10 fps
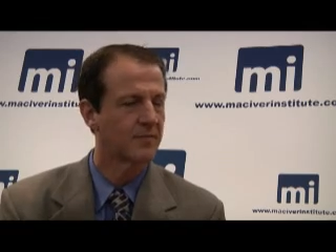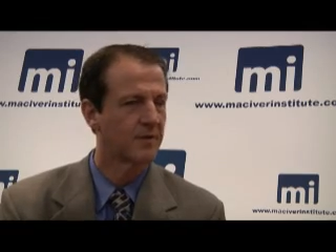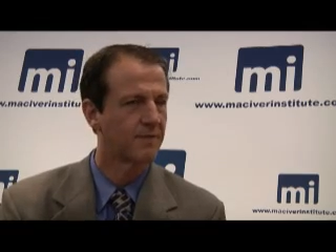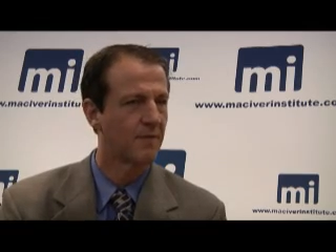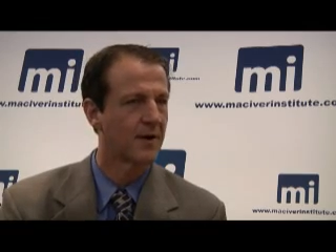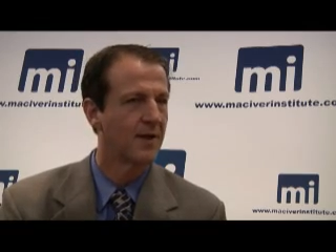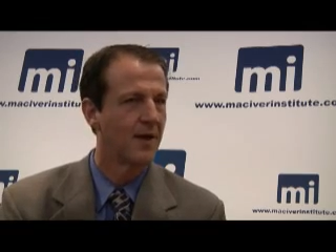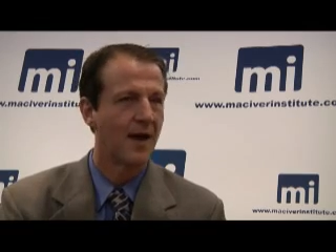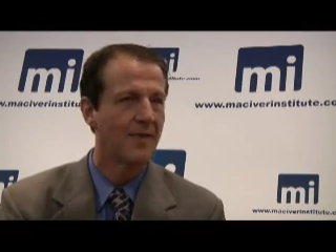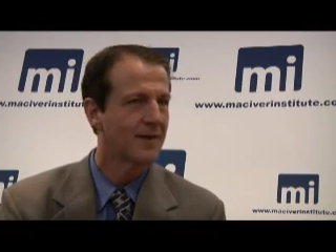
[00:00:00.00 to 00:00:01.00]
be for it.
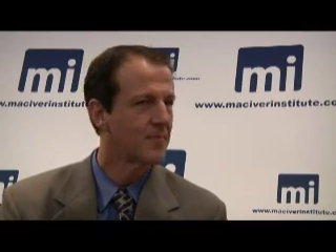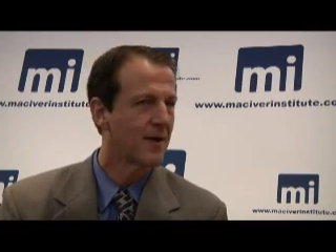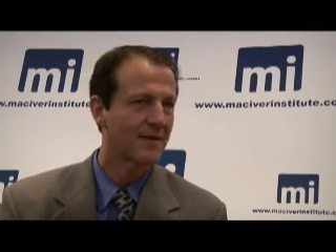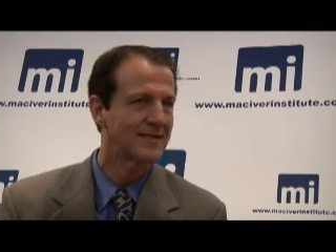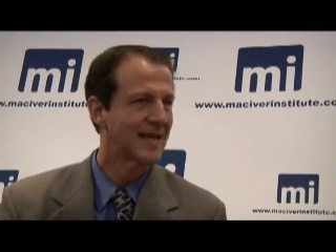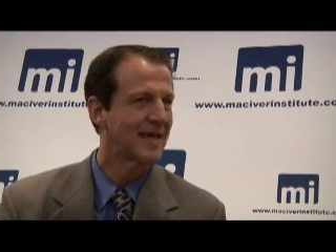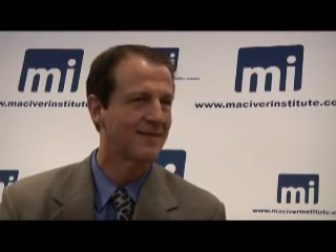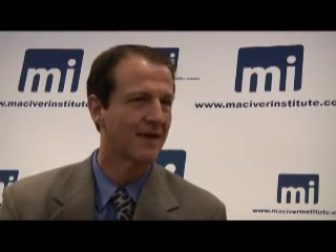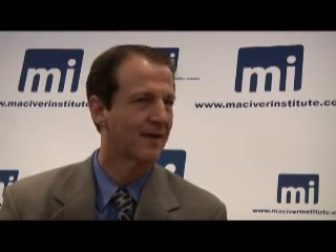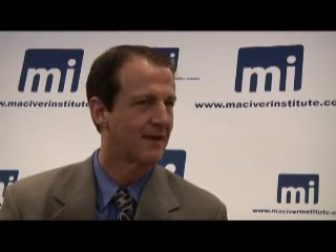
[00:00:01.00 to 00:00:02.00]
I think Americans hate
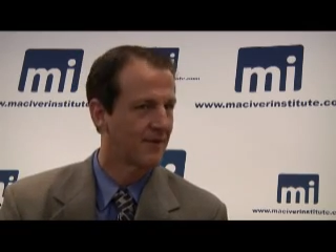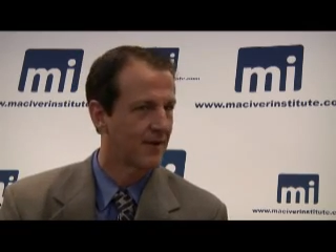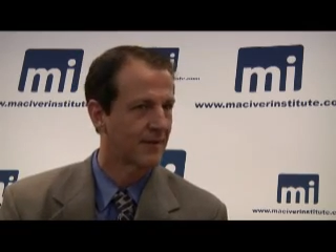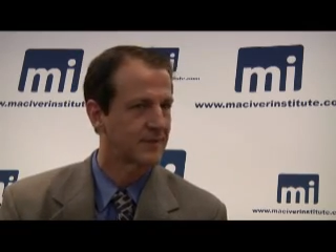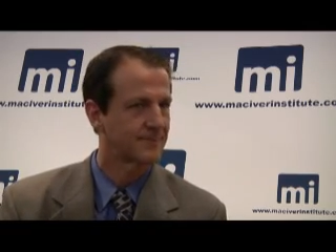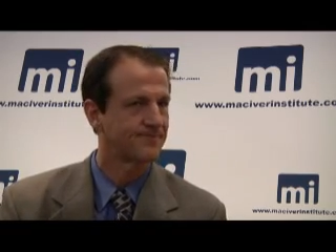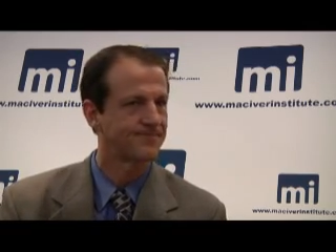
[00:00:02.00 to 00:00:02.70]
that kind of arrogance.